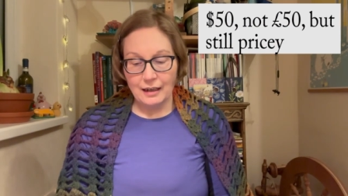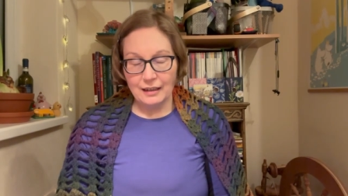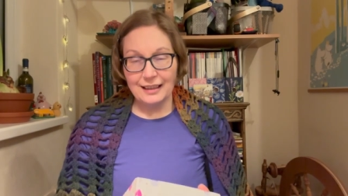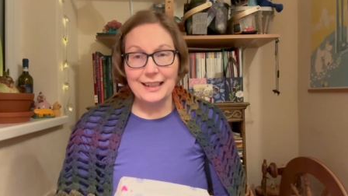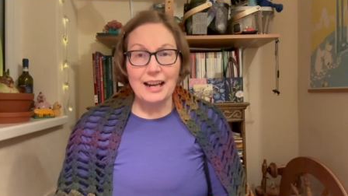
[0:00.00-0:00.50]

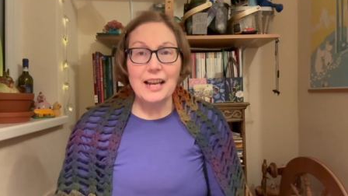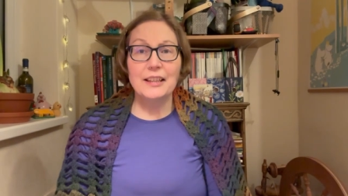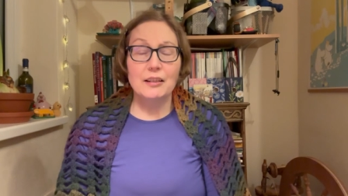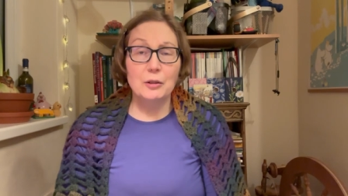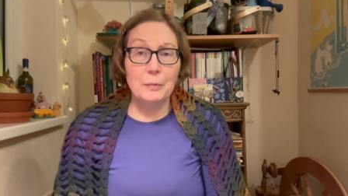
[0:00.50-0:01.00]
like I had
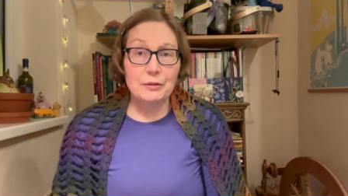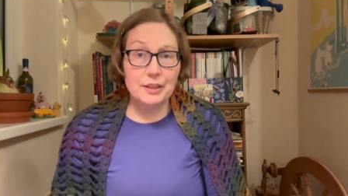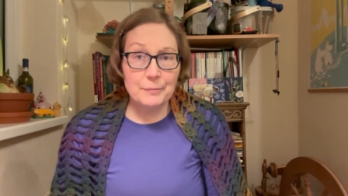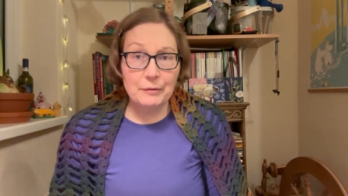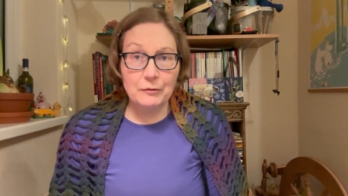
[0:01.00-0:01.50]
thought about this
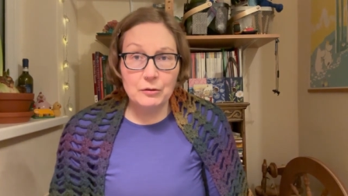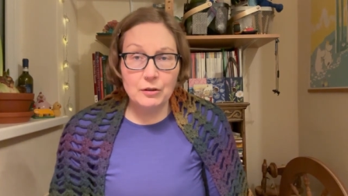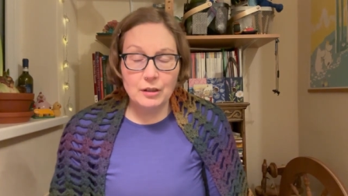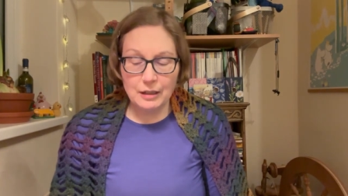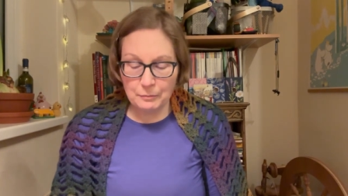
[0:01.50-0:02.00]

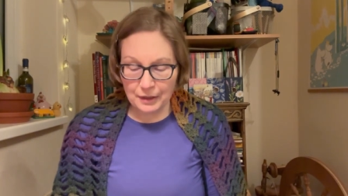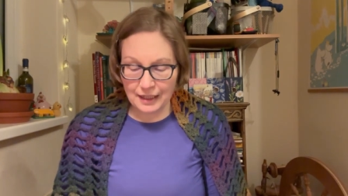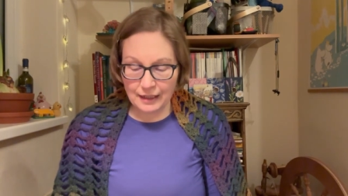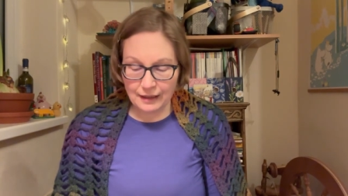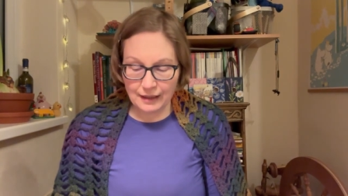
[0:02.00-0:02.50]
before, but
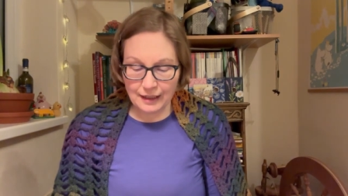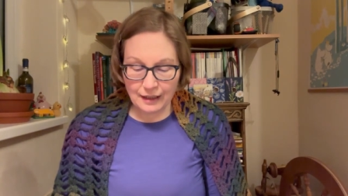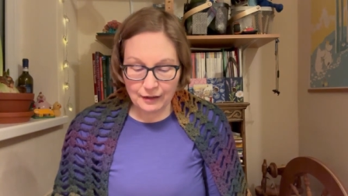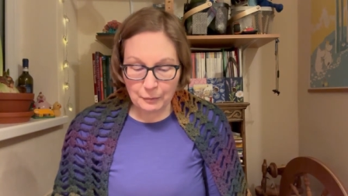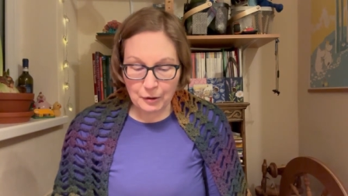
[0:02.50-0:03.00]
then
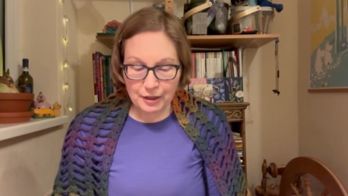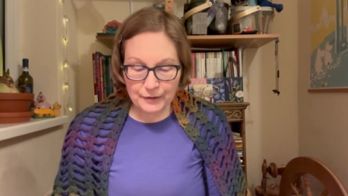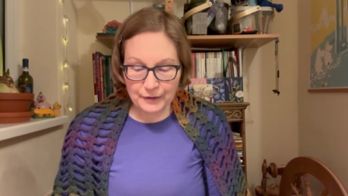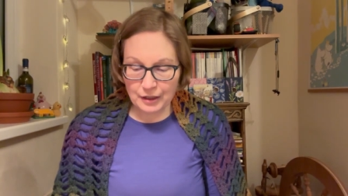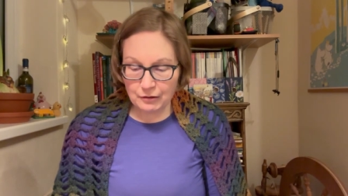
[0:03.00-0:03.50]
the price
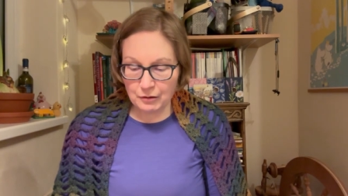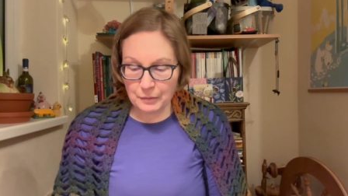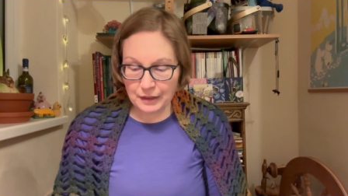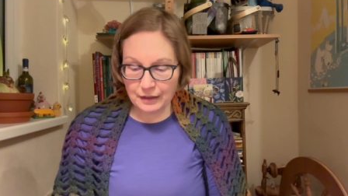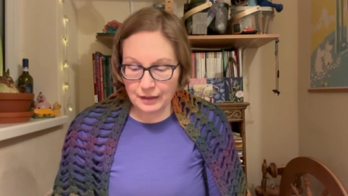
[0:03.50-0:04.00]
was a little
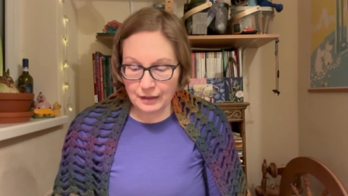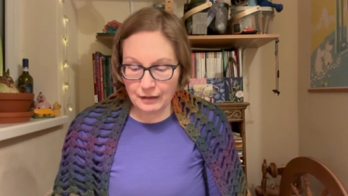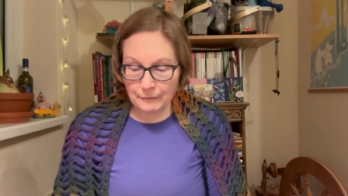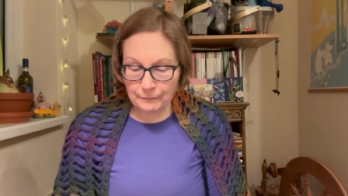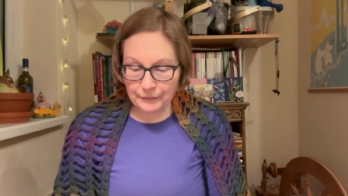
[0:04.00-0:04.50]
bit
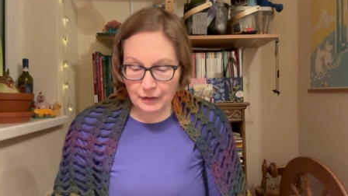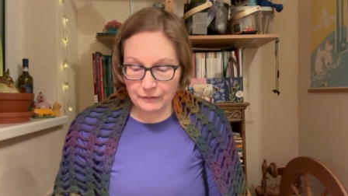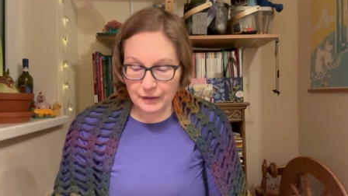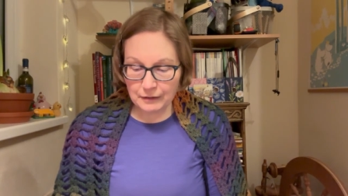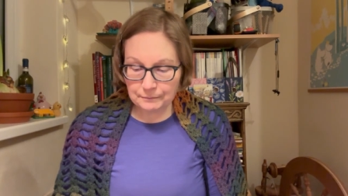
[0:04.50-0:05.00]
of
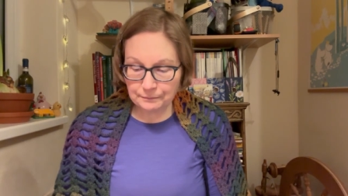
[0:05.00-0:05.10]
a